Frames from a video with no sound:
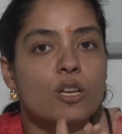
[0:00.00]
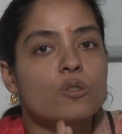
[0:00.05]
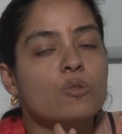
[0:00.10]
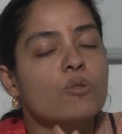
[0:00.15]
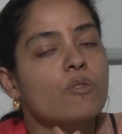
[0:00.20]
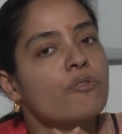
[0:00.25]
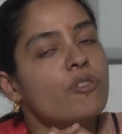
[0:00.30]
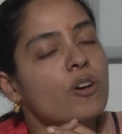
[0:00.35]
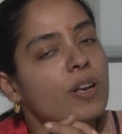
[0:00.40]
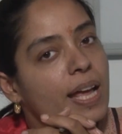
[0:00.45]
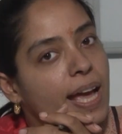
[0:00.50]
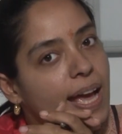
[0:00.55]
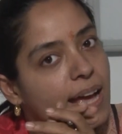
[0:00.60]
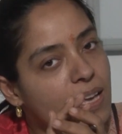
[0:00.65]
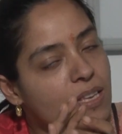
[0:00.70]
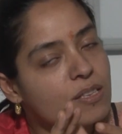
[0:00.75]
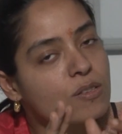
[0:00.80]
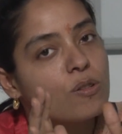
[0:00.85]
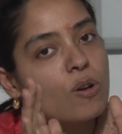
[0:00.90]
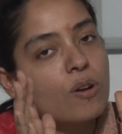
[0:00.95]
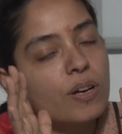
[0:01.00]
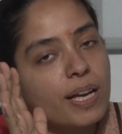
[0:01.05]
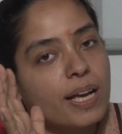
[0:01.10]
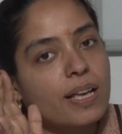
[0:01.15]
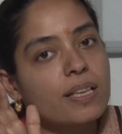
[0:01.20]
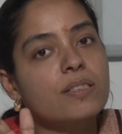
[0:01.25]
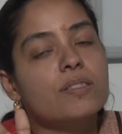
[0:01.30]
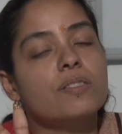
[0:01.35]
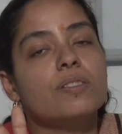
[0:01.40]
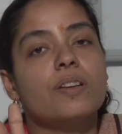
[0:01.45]
So for as long
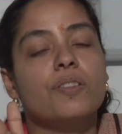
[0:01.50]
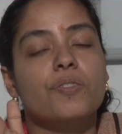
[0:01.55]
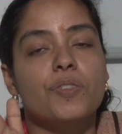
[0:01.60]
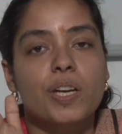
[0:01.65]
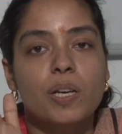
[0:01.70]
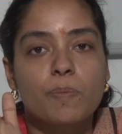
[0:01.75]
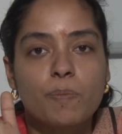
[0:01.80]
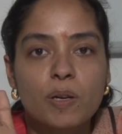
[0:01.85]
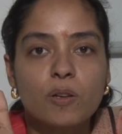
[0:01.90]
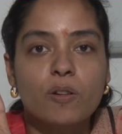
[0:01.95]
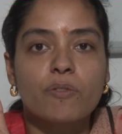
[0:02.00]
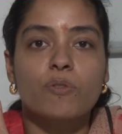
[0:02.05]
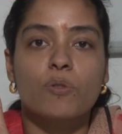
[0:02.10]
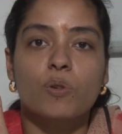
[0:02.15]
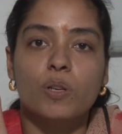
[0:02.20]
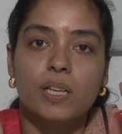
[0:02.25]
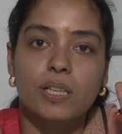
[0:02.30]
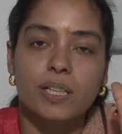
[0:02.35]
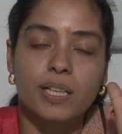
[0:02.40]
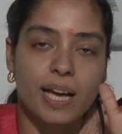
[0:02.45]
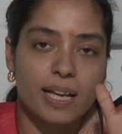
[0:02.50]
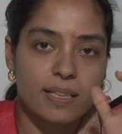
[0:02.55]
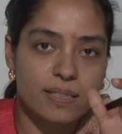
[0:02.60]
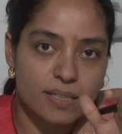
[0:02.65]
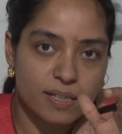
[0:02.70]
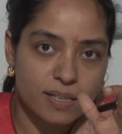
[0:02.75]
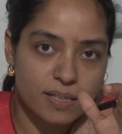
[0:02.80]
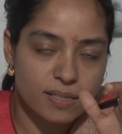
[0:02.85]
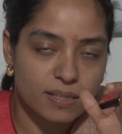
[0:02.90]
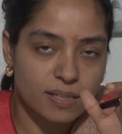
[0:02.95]
as the treatment of colon
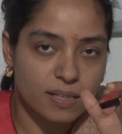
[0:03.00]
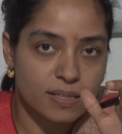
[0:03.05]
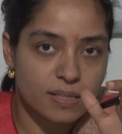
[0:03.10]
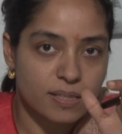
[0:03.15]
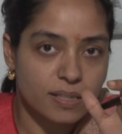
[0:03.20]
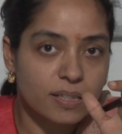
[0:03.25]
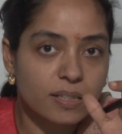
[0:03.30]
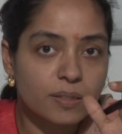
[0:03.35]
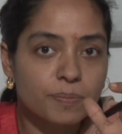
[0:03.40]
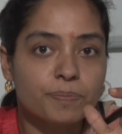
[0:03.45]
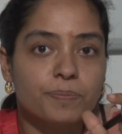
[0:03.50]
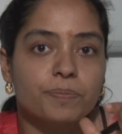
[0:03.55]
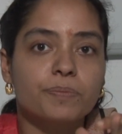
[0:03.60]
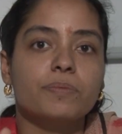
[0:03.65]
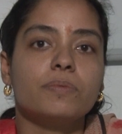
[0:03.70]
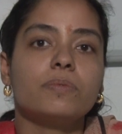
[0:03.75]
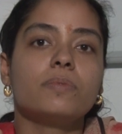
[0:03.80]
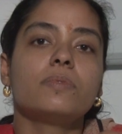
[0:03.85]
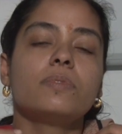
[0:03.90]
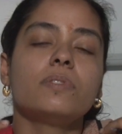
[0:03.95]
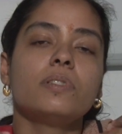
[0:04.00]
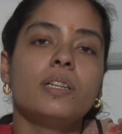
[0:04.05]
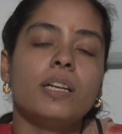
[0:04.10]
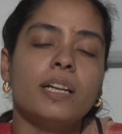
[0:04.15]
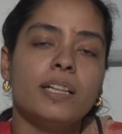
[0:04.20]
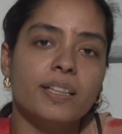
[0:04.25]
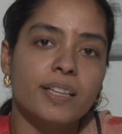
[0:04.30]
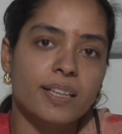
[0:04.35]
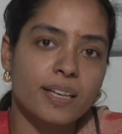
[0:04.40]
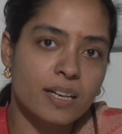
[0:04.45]
cancer is concerned,
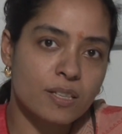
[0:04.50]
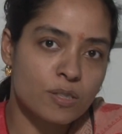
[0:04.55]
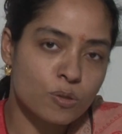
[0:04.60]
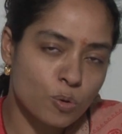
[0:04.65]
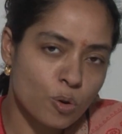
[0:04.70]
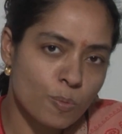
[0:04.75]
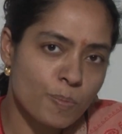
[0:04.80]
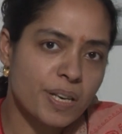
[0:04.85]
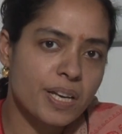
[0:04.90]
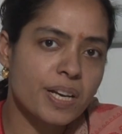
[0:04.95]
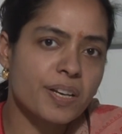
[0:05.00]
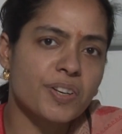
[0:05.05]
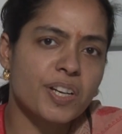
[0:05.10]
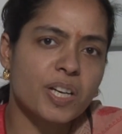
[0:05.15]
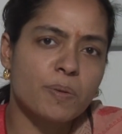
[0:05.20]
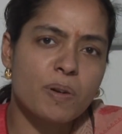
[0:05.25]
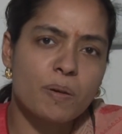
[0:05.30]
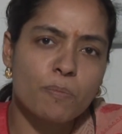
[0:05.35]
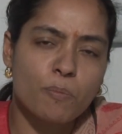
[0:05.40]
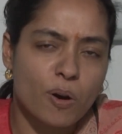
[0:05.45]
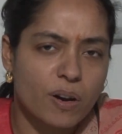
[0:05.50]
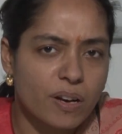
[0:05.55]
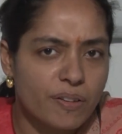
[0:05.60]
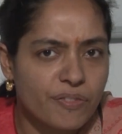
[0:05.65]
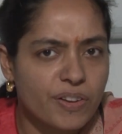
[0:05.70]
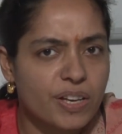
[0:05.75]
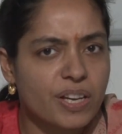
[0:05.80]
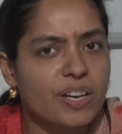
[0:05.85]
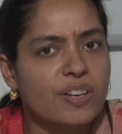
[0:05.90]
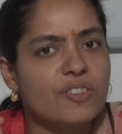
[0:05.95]
there are so many treatment
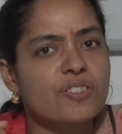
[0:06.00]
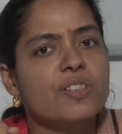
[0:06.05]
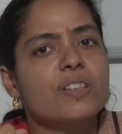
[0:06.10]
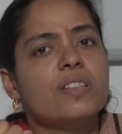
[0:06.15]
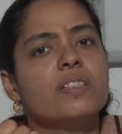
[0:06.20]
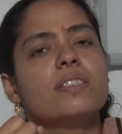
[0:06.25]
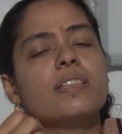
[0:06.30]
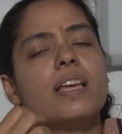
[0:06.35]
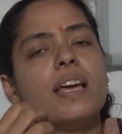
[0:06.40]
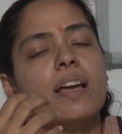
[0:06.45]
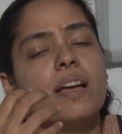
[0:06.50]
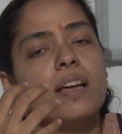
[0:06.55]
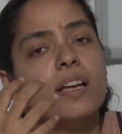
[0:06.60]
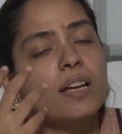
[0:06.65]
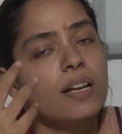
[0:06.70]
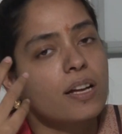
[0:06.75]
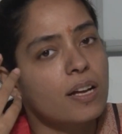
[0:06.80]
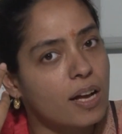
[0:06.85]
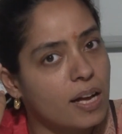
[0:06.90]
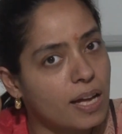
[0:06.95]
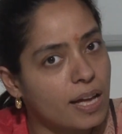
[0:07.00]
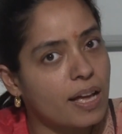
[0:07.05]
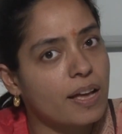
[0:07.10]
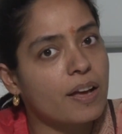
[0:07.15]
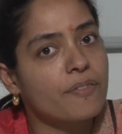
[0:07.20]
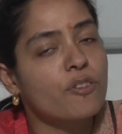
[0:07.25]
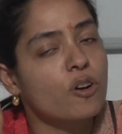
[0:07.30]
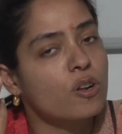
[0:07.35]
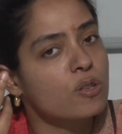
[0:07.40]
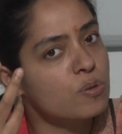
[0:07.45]
modifications
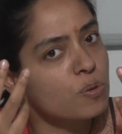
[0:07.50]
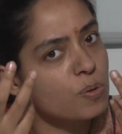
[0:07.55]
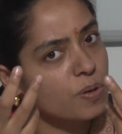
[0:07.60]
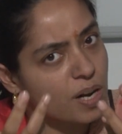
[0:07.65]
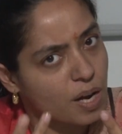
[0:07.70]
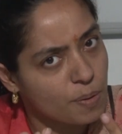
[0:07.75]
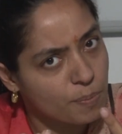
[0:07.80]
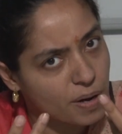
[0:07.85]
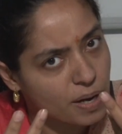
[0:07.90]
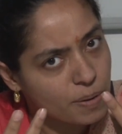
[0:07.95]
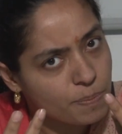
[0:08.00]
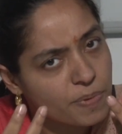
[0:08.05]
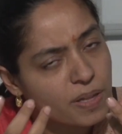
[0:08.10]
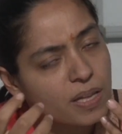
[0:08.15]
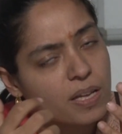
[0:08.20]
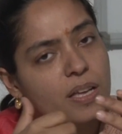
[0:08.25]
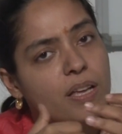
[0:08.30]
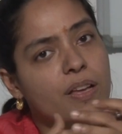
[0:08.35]
have also come up.